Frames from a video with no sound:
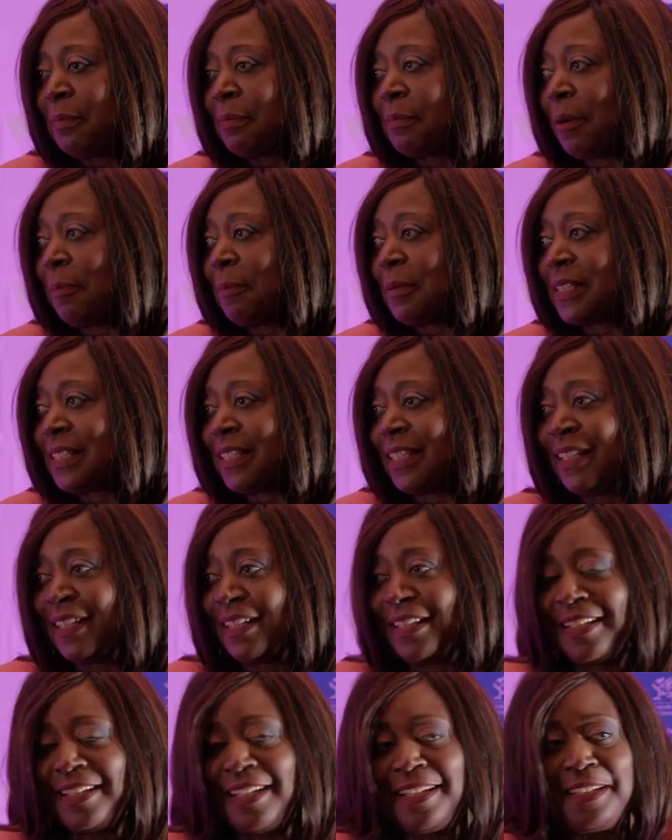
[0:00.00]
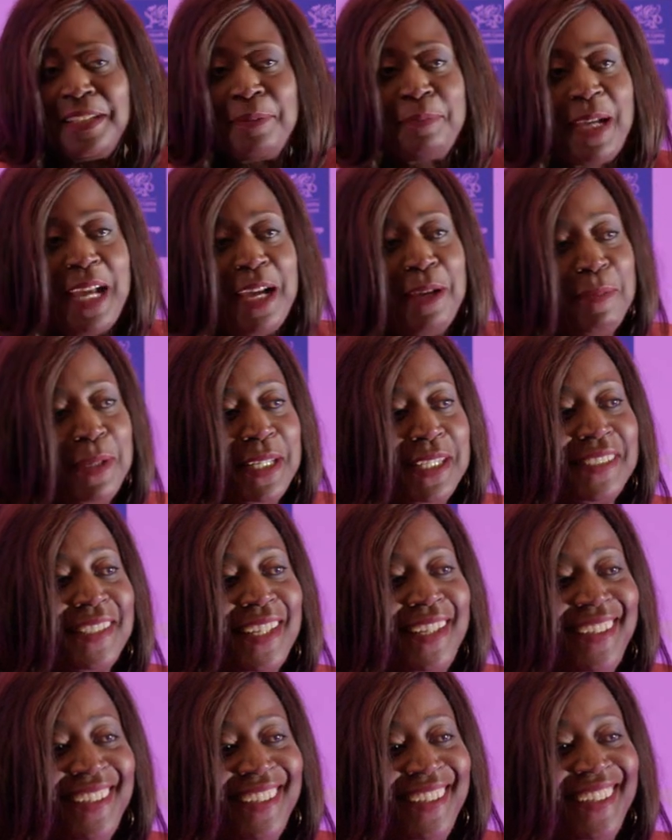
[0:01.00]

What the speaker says: property department.